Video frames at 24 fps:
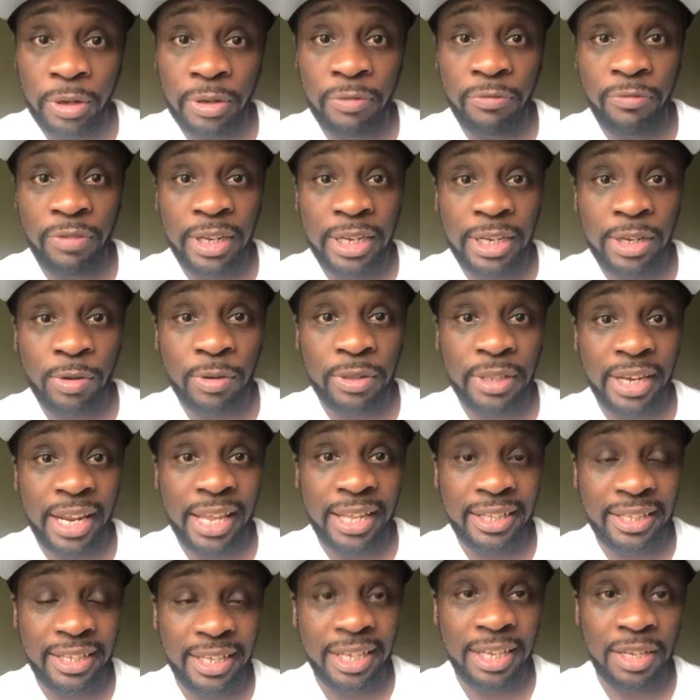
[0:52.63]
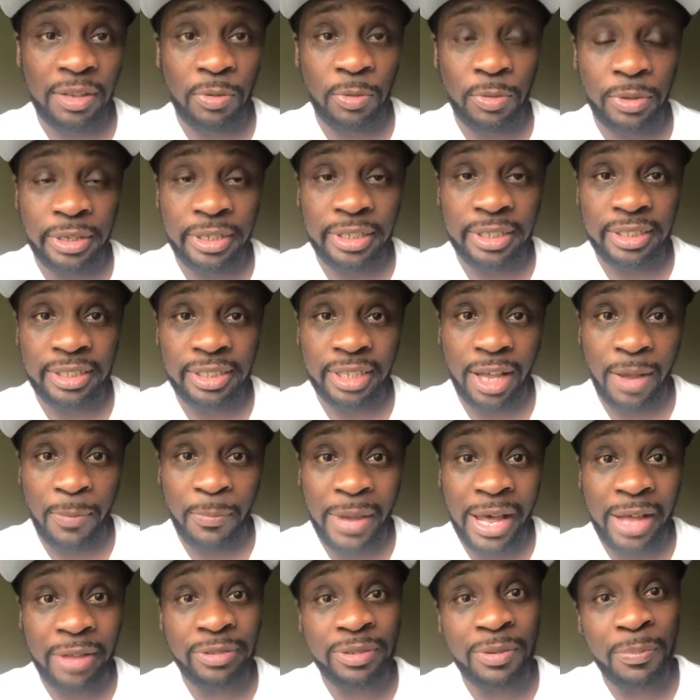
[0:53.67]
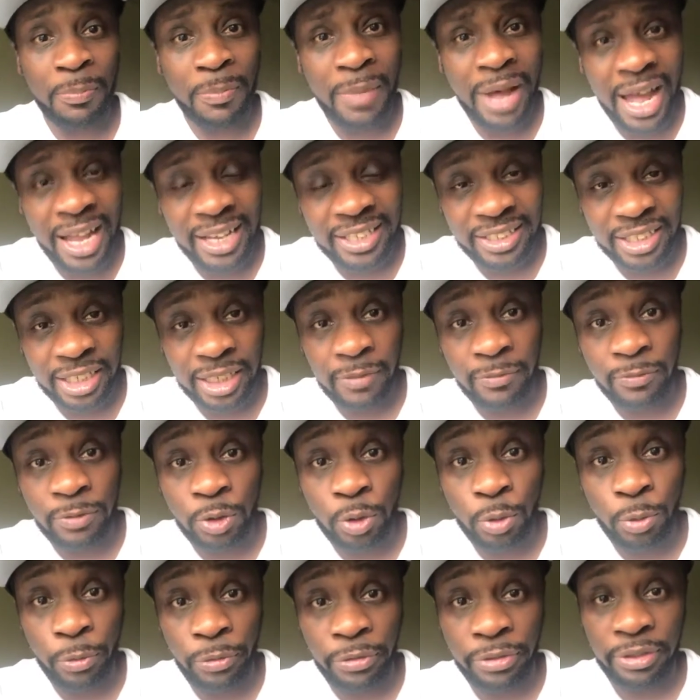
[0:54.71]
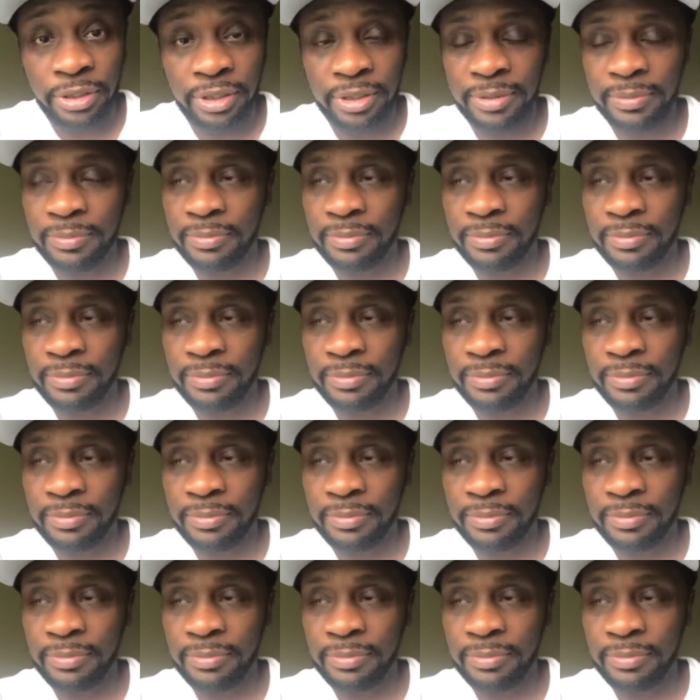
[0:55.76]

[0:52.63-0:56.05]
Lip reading: the video that I did was about the mindset of youth